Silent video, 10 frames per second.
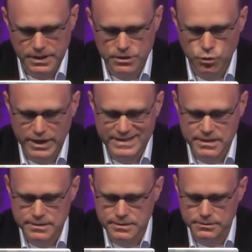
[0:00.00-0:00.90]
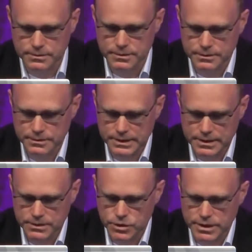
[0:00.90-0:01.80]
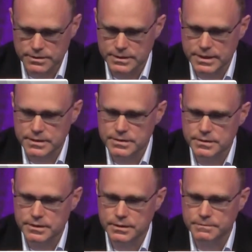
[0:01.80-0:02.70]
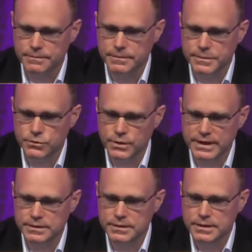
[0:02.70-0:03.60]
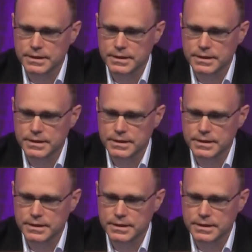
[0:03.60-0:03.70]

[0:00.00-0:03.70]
trackers or GSEs tracked.